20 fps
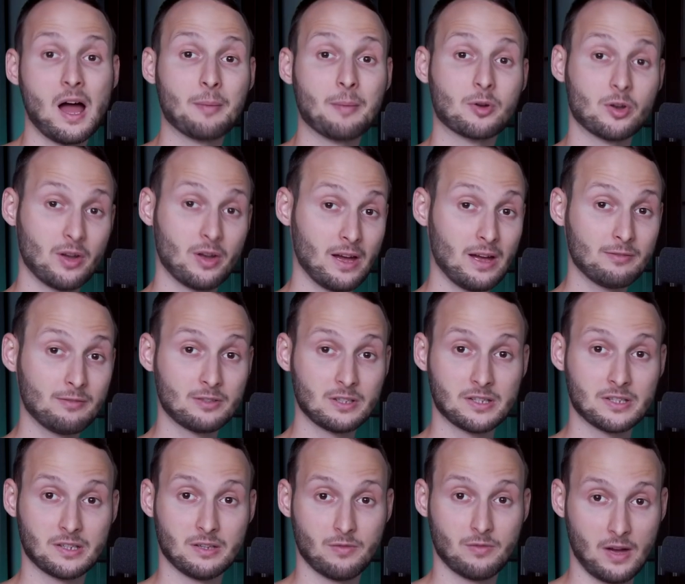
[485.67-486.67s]
I'm gonna have
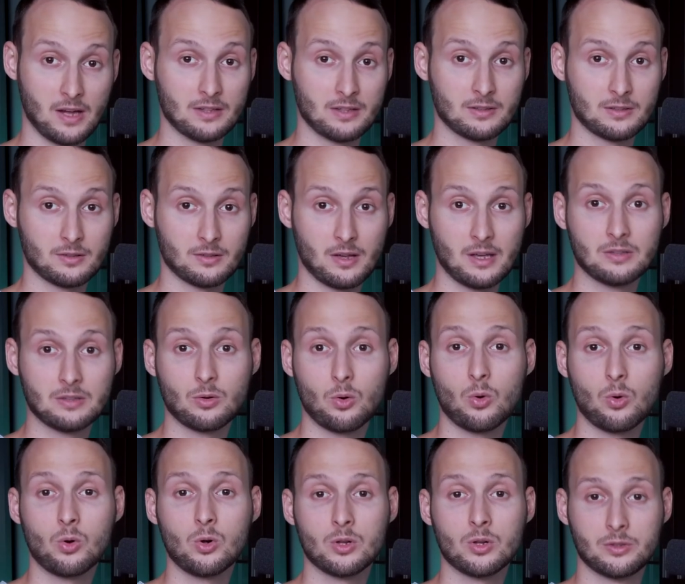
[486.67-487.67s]
this event and
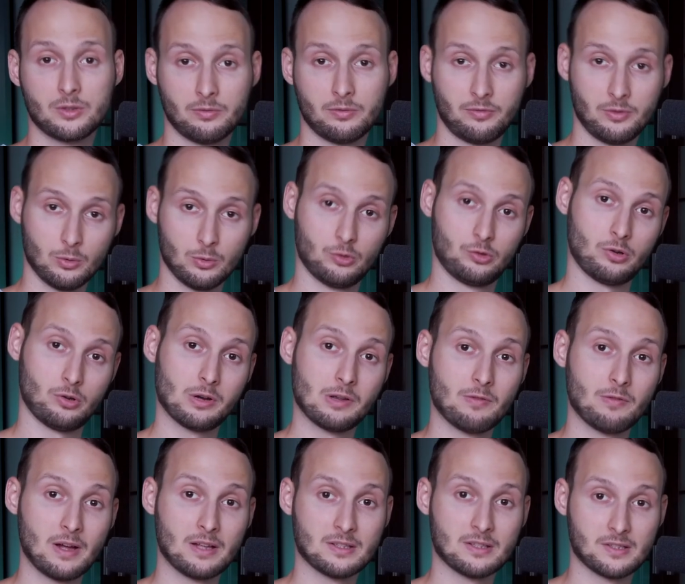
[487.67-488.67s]
all the future
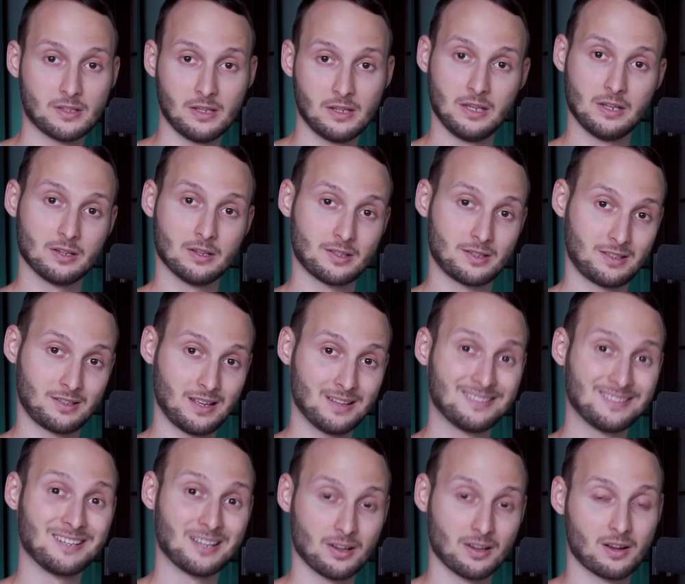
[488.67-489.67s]
events in a
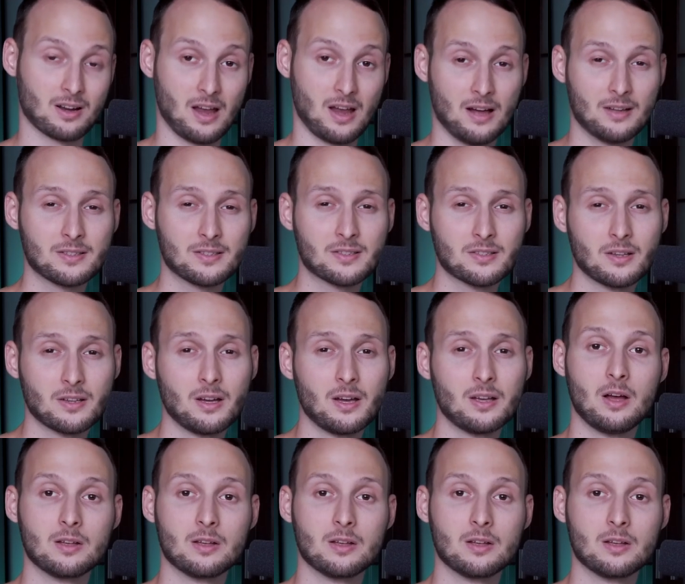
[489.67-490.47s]
static class,